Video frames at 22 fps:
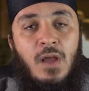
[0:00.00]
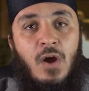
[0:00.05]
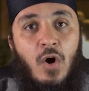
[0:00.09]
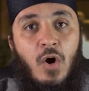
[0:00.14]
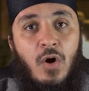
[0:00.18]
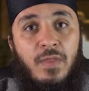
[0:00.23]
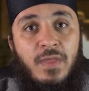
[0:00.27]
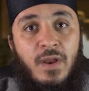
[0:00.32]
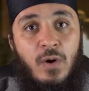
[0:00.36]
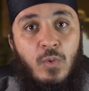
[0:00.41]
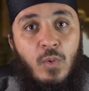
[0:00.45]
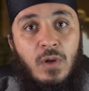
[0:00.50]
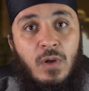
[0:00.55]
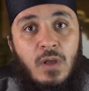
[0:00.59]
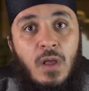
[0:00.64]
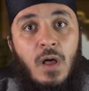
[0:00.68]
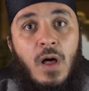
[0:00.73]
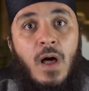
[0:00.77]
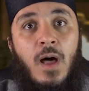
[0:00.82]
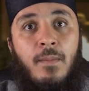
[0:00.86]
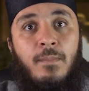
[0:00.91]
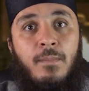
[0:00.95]
or there will
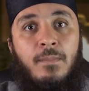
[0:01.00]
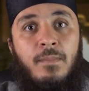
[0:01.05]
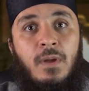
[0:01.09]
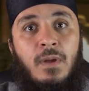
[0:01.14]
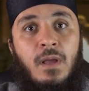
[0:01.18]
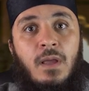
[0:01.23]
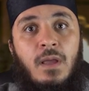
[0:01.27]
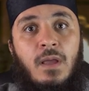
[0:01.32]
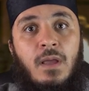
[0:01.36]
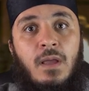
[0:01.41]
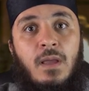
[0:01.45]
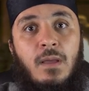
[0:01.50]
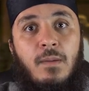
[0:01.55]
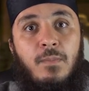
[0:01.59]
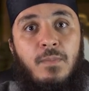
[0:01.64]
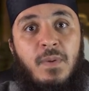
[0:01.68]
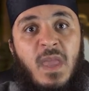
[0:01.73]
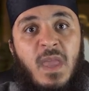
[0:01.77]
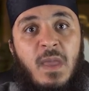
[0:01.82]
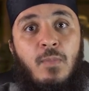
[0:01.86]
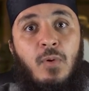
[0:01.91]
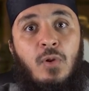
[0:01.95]
come
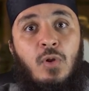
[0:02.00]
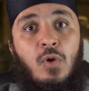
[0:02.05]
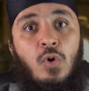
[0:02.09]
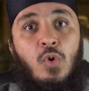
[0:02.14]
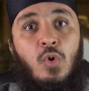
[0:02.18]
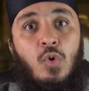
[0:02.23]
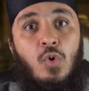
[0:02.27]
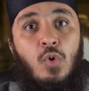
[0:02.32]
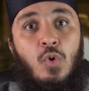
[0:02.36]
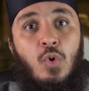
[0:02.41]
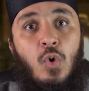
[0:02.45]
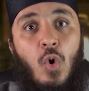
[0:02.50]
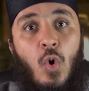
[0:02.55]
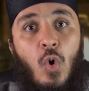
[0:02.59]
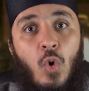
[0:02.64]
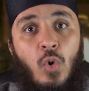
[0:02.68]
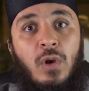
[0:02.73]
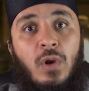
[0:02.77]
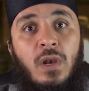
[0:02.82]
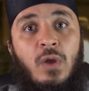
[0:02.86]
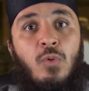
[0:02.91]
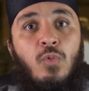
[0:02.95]
people who
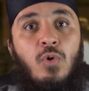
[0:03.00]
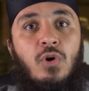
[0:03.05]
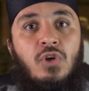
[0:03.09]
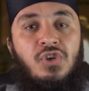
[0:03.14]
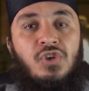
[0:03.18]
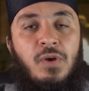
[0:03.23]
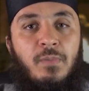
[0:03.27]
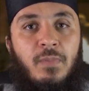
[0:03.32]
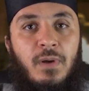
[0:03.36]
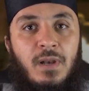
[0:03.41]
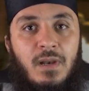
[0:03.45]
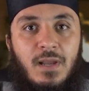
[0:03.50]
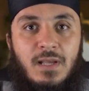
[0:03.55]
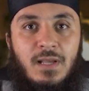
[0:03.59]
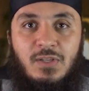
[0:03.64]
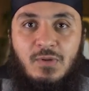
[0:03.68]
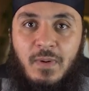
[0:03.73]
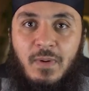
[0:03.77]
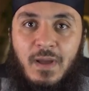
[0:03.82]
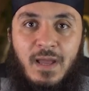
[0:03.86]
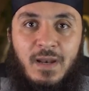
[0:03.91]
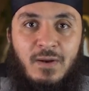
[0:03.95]
only worship Allah
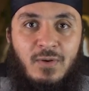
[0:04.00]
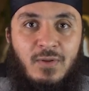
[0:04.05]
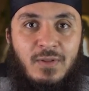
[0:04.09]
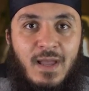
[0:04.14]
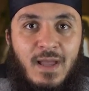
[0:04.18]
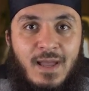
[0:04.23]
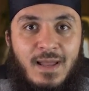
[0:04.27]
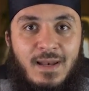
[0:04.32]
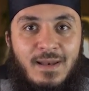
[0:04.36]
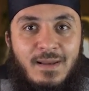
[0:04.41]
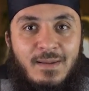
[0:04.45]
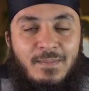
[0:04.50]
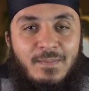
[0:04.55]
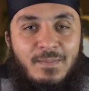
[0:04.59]
subhanahu wa ta'ala.